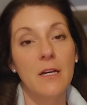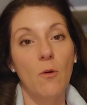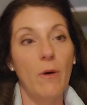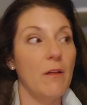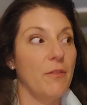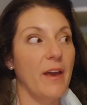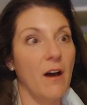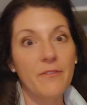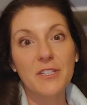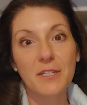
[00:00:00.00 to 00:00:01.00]
Well, they
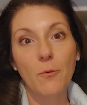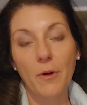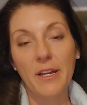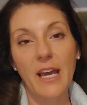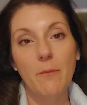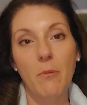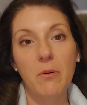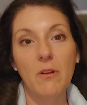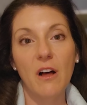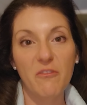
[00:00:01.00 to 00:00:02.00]
obviously weren't
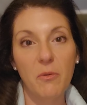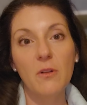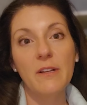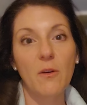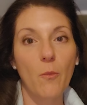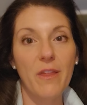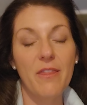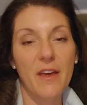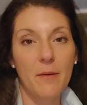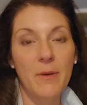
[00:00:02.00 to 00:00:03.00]
capable of pulling with
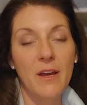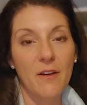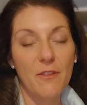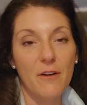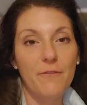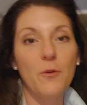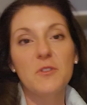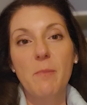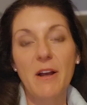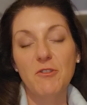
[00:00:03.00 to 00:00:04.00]
them the full
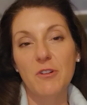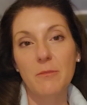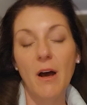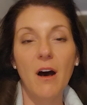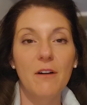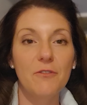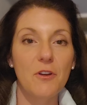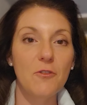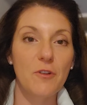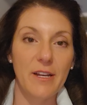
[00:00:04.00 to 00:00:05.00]
spectrum of
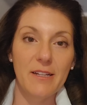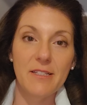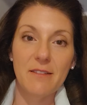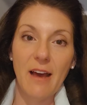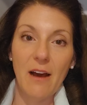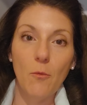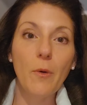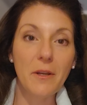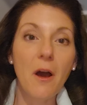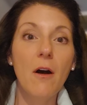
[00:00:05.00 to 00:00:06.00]
nutrients that
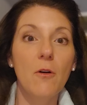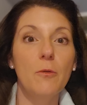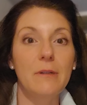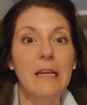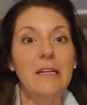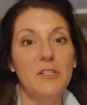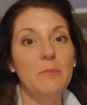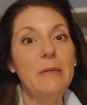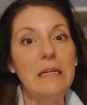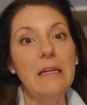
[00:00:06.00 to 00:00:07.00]
we know need to
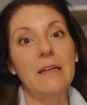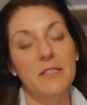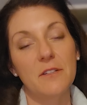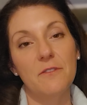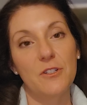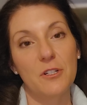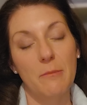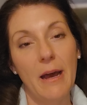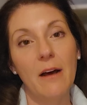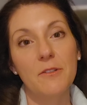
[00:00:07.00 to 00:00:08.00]
be in sufficient
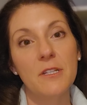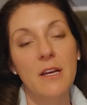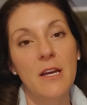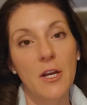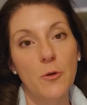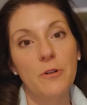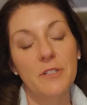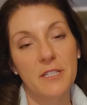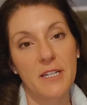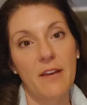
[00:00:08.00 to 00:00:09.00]
amounts in order
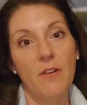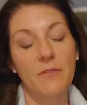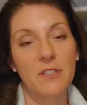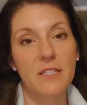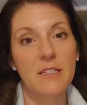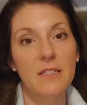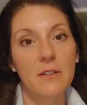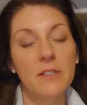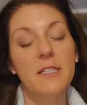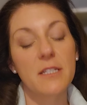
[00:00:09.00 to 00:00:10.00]
to stave off disease and
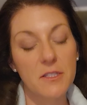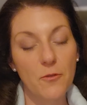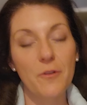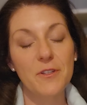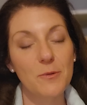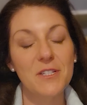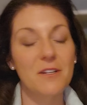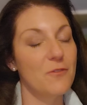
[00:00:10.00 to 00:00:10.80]
illness. And it's for this reason.